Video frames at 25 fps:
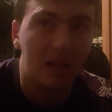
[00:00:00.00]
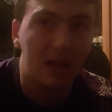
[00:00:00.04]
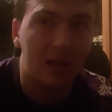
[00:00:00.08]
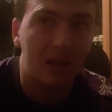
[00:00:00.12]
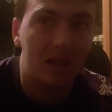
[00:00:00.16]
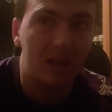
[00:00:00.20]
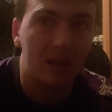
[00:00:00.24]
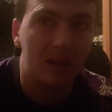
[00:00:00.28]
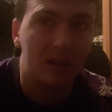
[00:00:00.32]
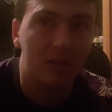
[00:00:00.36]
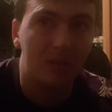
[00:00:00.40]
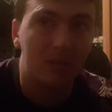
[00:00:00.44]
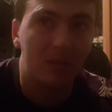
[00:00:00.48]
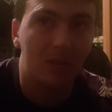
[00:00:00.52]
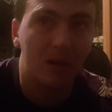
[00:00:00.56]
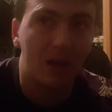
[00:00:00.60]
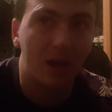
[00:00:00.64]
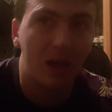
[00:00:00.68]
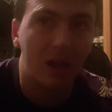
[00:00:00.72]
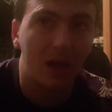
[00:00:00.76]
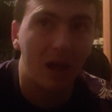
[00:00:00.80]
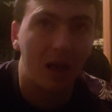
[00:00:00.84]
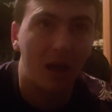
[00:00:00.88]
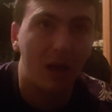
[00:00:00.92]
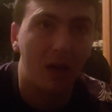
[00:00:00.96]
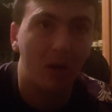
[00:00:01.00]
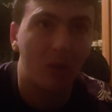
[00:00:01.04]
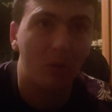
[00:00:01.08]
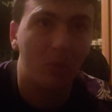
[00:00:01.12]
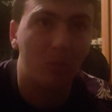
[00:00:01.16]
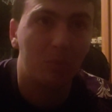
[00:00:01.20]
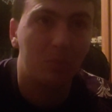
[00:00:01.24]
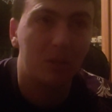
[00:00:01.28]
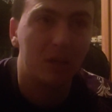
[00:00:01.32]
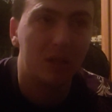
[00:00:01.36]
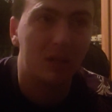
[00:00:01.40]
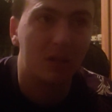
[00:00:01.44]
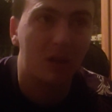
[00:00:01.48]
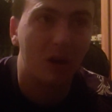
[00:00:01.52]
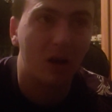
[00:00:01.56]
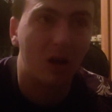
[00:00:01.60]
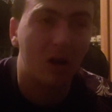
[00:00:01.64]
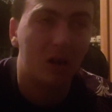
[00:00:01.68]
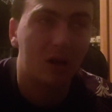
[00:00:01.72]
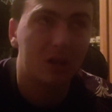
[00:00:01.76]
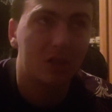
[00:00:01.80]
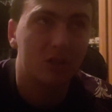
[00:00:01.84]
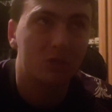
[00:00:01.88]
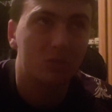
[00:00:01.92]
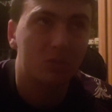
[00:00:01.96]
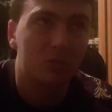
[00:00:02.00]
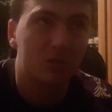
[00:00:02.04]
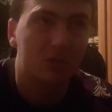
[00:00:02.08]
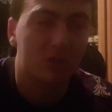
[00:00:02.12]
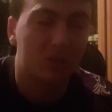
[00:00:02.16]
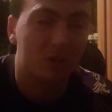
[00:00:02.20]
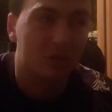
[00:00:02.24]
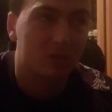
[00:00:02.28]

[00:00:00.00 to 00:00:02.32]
and how being honest with